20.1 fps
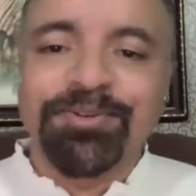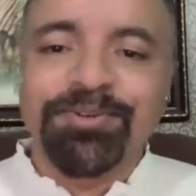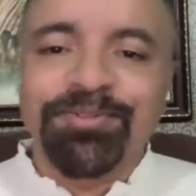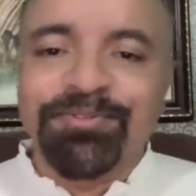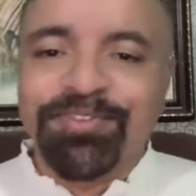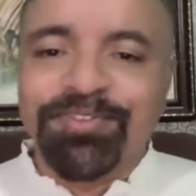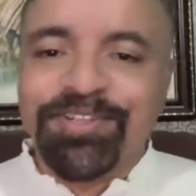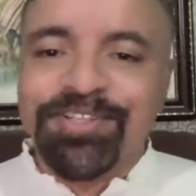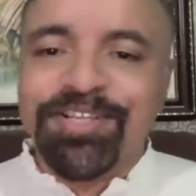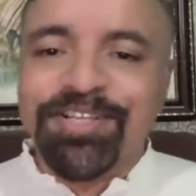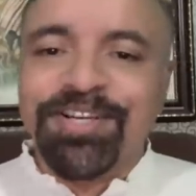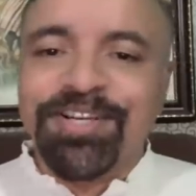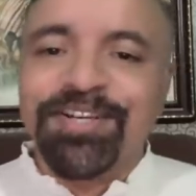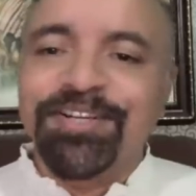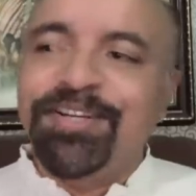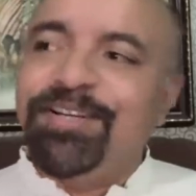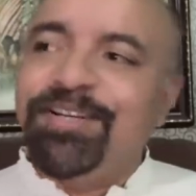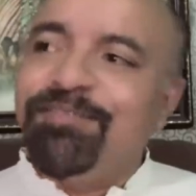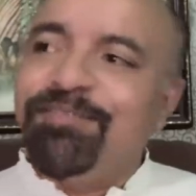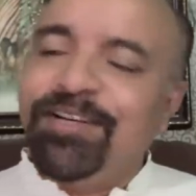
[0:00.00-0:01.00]
So the first thing he
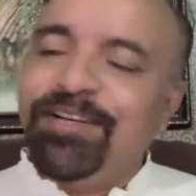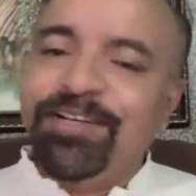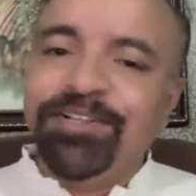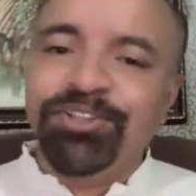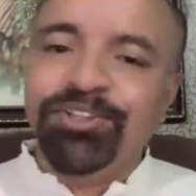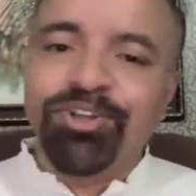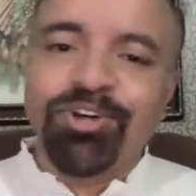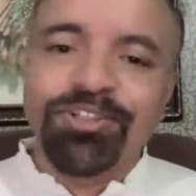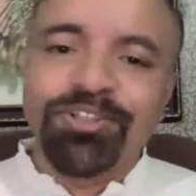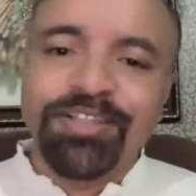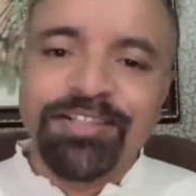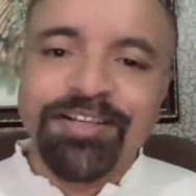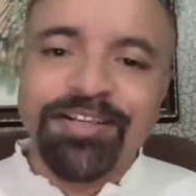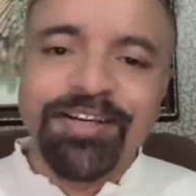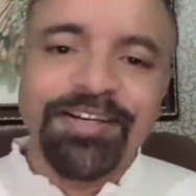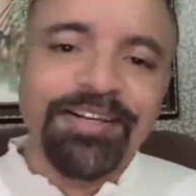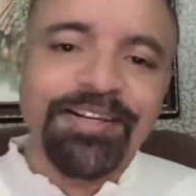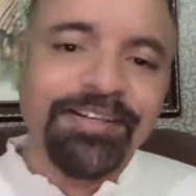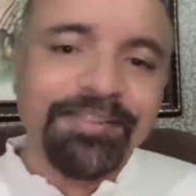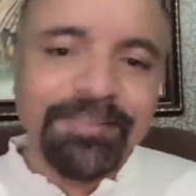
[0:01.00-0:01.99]
did, he went and shot that
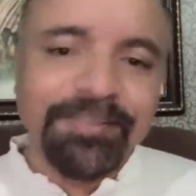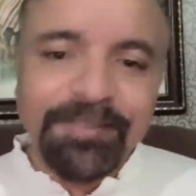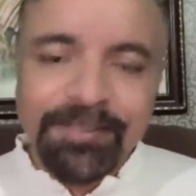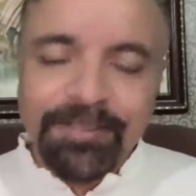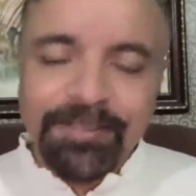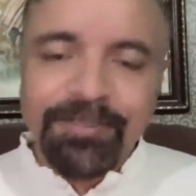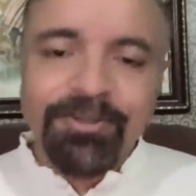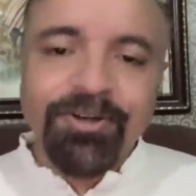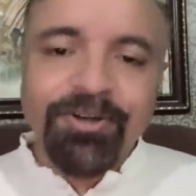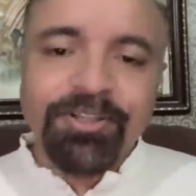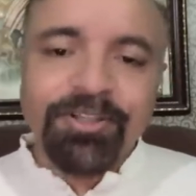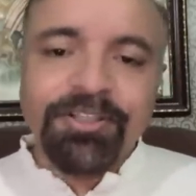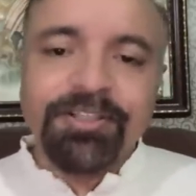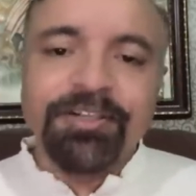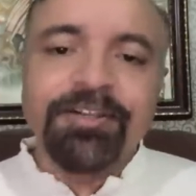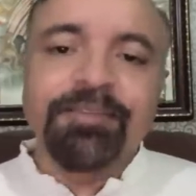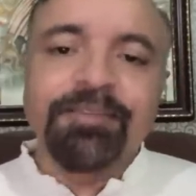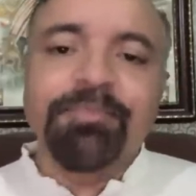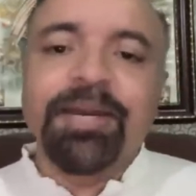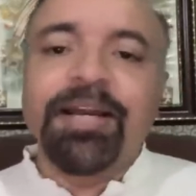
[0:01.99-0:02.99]
guy and got the
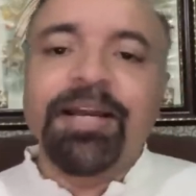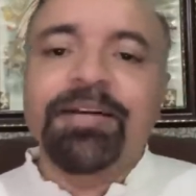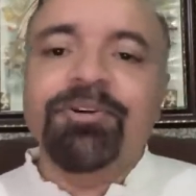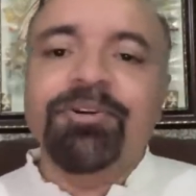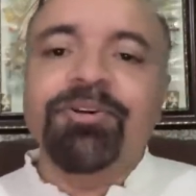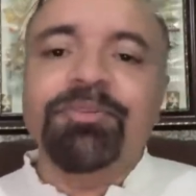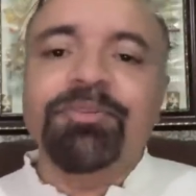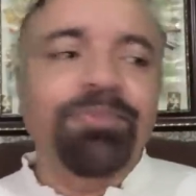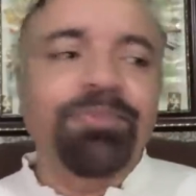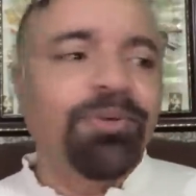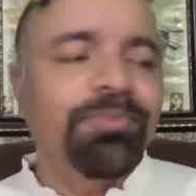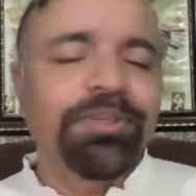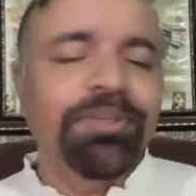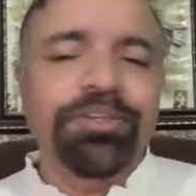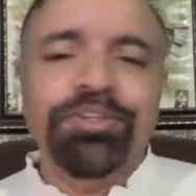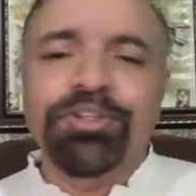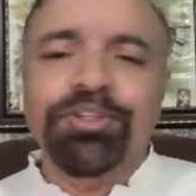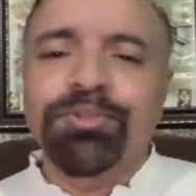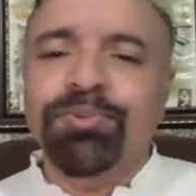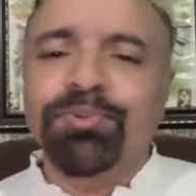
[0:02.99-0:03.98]
girl back or
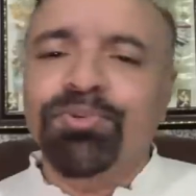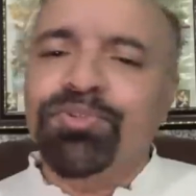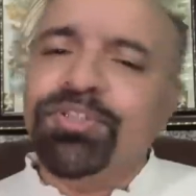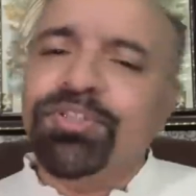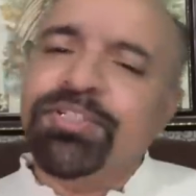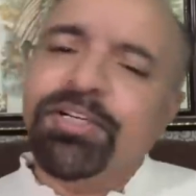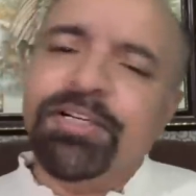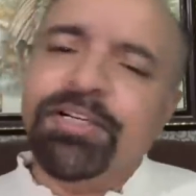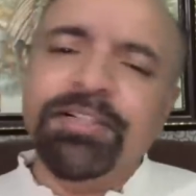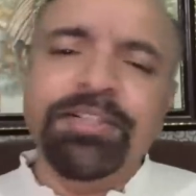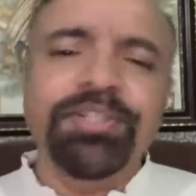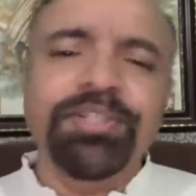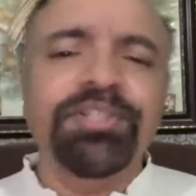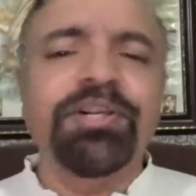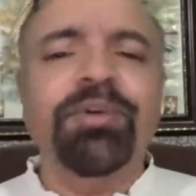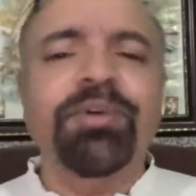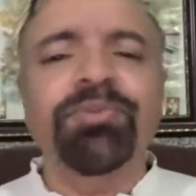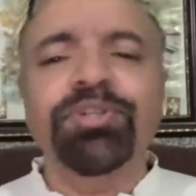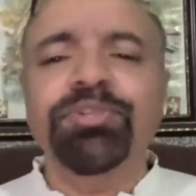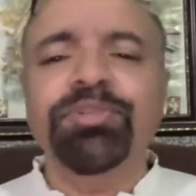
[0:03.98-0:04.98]
property disputes, etc. This
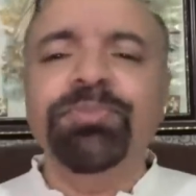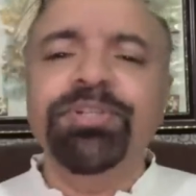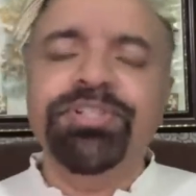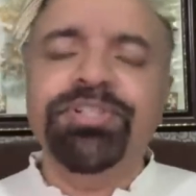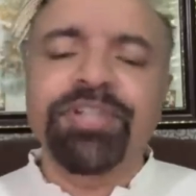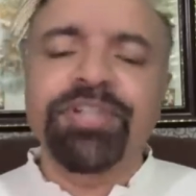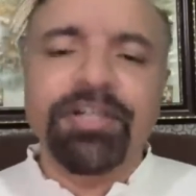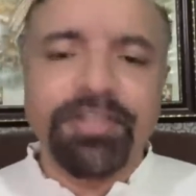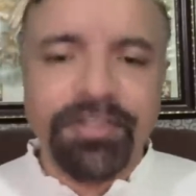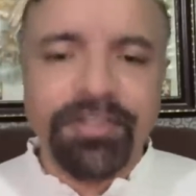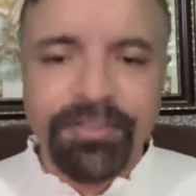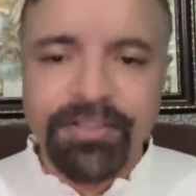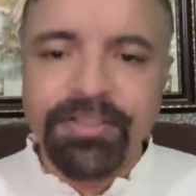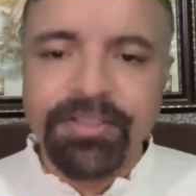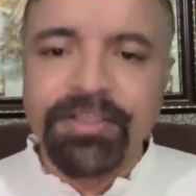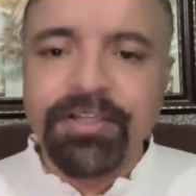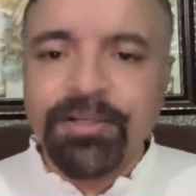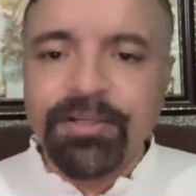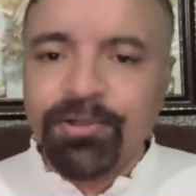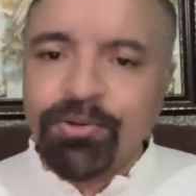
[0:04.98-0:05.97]
is how Kashmir started,
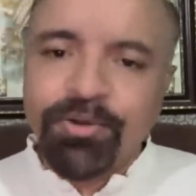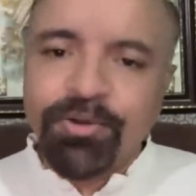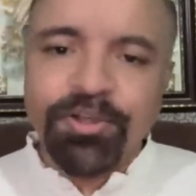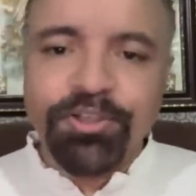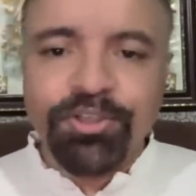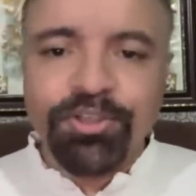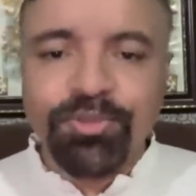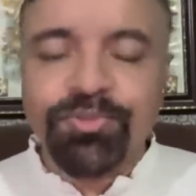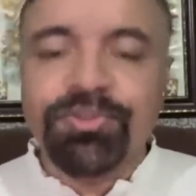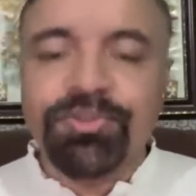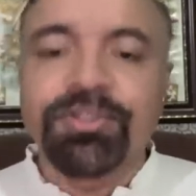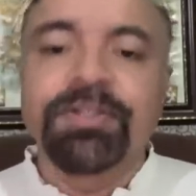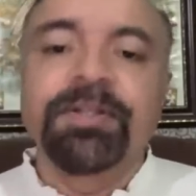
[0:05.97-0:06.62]
local issues.